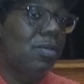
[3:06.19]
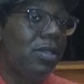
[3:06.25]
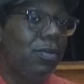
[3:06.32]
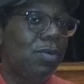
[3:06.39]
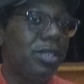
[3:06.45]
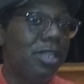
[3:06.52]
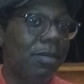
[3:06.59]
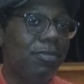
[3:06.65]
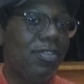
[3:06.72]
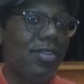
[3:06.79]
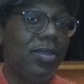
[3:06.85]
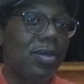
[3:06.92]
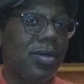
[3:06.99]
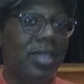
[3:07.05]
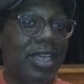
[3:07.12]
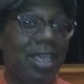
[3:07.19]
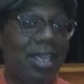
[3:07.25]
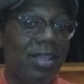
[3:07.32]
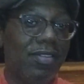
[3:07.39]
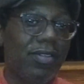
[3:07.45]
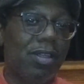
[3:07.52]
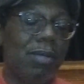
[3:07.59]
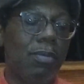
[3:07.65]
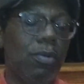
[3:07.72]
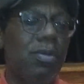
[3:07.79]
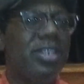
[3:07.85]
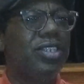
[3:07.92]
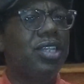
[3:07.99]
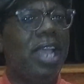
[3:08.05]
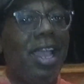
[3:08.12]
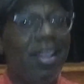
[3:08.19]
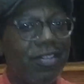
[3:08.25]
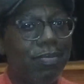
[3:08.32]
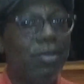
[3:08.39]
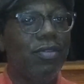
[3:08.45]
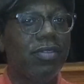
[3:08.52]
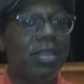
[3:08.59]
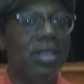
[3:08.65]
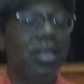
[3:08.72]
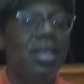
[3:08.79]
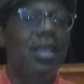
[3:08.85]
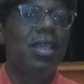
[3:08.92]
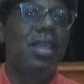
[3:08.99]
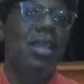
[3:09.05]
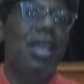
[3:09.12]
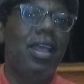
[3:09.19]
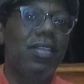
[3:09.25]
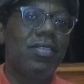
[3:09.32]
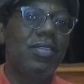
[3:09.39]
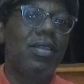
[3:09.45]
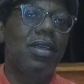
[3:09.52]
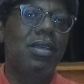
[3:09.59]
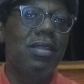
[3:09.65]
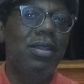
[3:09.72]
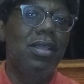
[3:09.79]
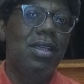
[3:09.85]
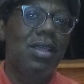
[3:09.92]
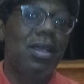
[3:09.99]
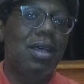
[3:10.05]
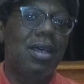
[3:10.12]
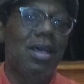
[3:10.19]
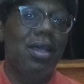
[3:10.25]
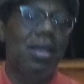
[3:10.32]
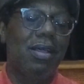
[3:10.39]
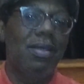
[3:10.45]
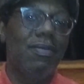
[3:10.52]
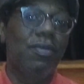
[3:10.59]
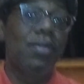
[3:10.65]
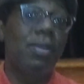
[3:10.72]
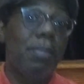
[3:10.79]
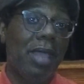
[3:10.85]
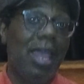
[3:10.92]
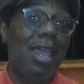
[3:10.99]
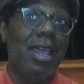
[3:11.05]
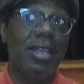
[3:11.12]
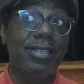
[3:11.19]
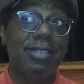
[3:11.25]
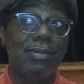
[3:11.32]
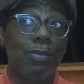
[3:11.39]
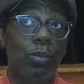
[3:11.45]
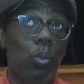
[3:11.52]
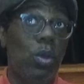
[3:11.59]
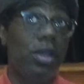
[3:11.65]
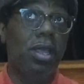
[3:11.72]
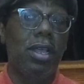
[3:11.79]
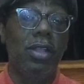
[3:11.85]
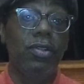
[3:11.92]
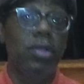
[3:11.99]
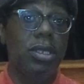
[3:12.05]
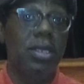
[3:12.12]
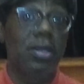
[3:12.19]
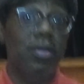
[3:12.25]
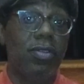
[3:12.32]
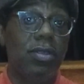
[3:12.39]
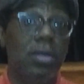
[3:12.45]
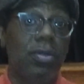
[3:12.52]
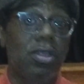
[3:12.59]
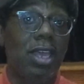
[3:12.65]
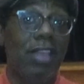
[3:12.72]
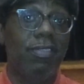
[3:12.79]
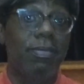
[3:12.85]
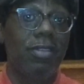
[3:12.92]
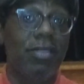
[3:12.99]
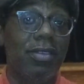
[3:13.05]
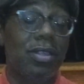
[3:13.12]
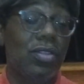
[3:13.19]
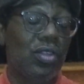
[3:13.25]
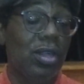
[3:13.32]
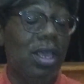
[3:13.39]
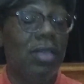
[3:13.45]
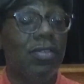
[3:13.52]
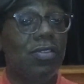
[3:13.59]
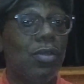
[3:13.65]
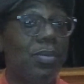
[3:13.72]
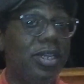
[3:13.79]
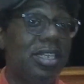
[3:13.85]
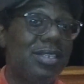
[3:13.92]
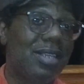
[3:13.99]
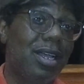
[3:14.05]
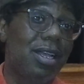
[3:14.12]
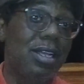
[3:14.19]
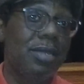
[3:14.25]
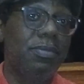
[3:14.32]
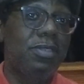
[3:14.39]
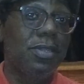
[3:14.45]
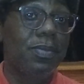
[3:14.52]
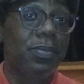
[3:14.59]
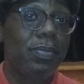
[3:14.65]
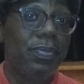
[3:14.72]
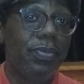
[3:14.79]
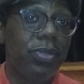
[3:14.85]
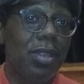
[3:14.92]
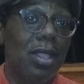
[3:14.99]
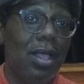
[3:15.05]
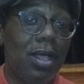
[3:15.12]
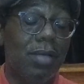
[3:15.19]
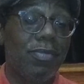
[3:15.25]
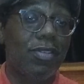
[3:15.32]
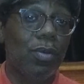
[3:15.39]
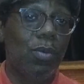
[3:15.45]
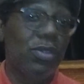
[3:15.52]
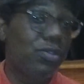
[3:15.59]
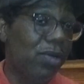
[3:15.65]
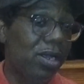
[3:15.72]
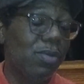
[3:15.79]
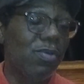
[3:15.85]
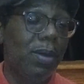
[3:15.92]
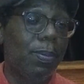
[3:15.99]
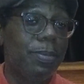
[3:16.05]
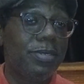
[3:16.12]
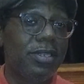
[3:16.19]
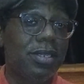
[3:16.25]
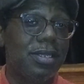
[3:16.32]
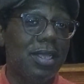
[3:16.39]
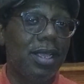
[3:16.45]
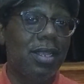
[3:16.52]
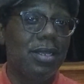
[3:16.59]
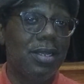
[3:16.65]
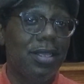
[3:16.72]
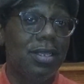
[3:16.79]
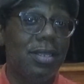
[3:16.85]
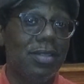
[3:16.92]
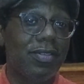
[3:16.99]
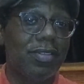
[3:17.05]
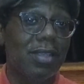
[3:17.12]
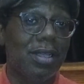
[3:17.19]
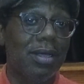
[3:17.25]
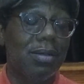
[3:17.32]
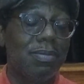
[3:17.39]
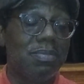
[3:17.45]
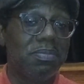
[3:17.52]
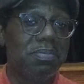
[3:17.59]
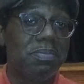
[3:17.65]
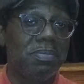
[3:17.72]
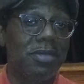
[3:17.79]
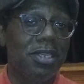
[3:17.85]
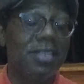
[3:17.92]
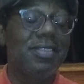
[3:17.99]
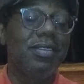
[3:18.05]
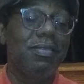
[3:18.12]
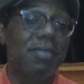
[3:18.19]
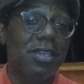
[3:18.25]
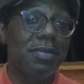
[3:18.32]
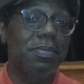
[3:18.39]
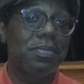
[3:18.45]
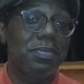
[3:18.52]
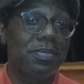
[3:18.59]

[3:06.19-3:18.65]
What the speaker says: only what WCLK has done, but what jazz music has done for the past 100 years. Jazz music has changed so many times. So we're trying to represent that in this event.